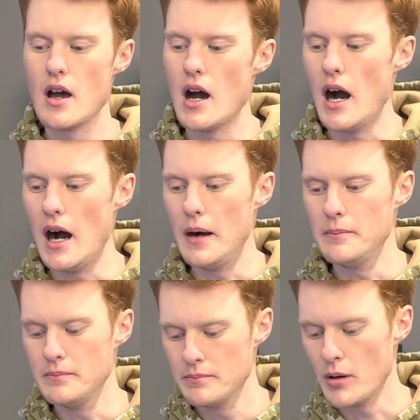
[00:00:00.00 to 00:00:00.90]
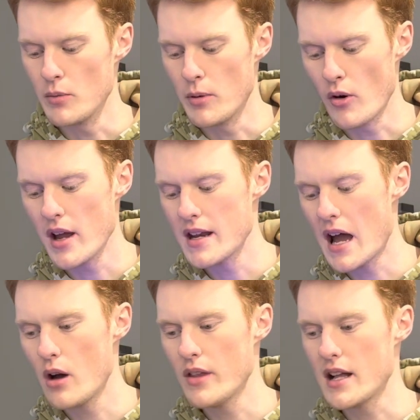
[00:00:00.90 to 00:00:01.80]
But right
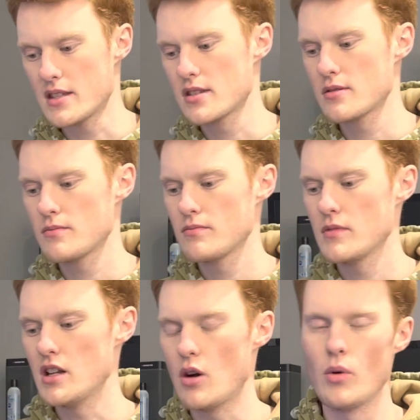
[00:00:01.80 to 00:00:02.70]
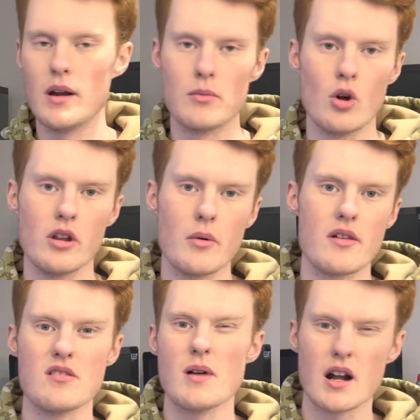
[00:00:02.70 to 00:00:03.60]
now, that's, you know, what I'm rolling with.
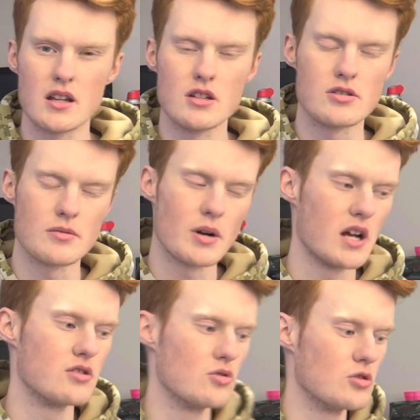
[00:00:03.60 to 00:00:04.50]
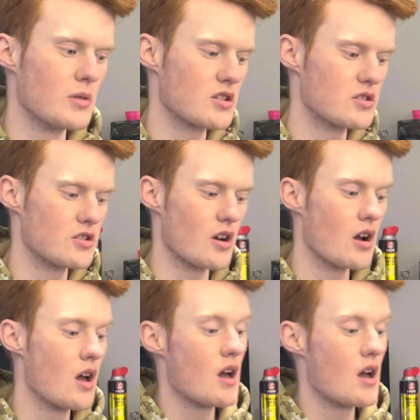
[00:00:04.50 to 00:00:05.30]
I'm not going to use it probably too much this year.